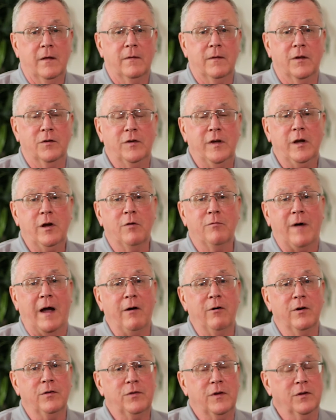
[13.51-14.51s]
The Zika
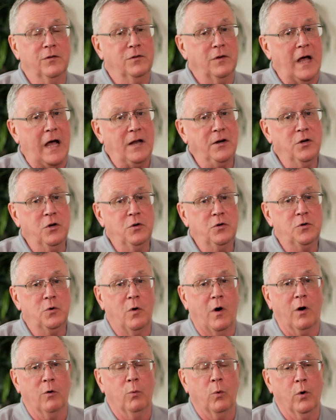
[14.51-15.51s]
virus is not new to
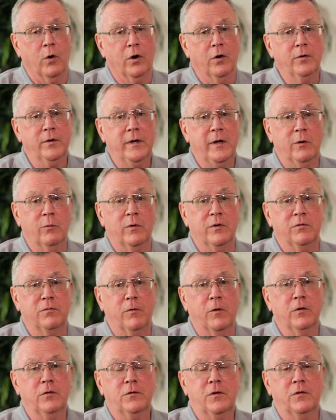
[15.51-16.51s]
our world. It was
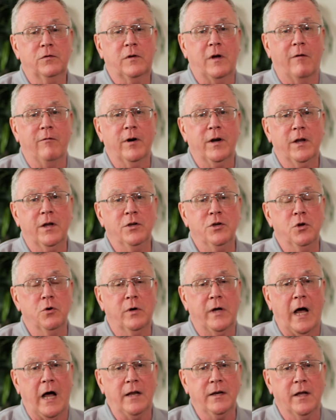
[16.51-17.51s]
first discovered in
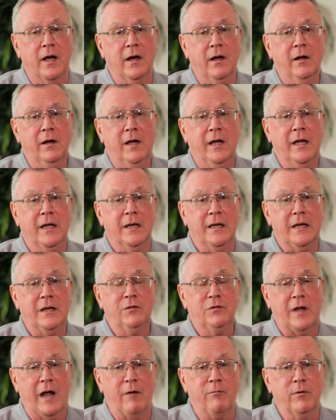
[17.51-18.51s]
Uganda in
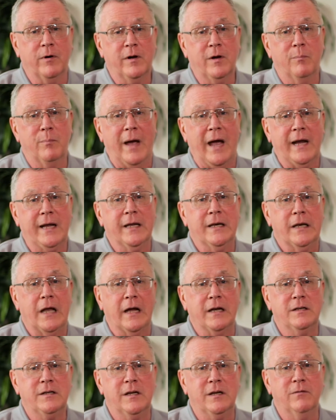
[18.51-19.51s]
East Africa back in
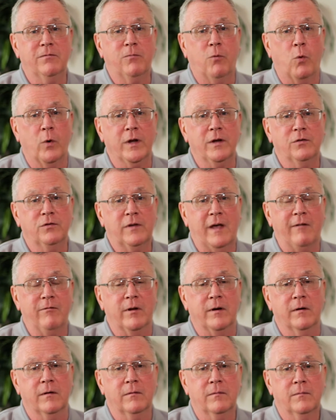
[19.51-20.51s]

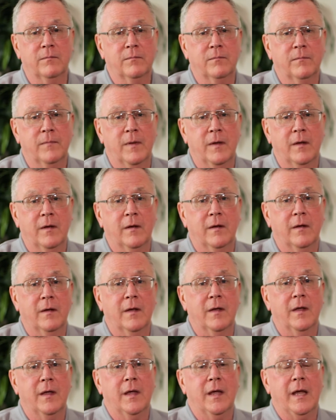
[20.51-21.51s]
1947.
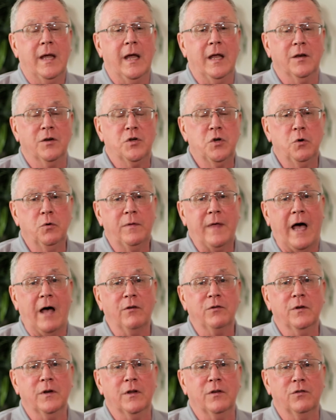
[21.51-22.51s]
In
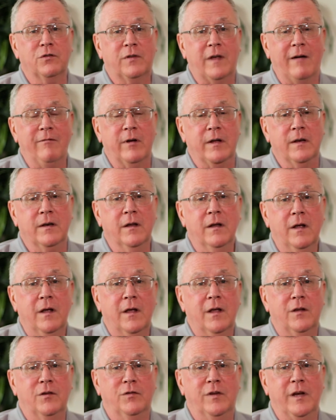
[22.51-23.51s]
2007,
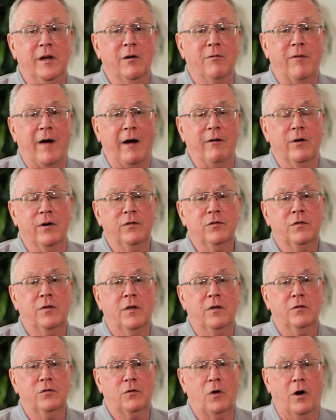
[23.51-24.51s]
Zika virus
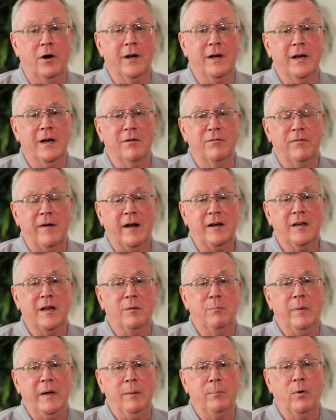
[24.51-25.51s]
started
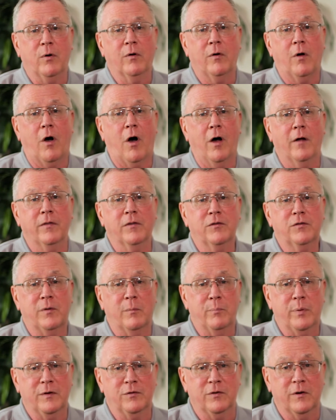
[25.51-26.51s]
infecting people on some
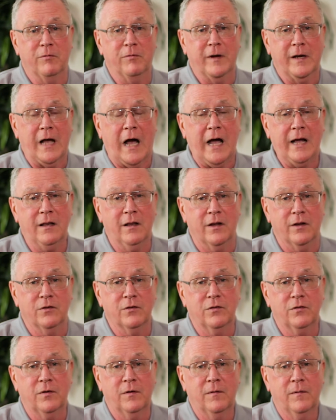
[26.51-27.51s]
Pacific islands.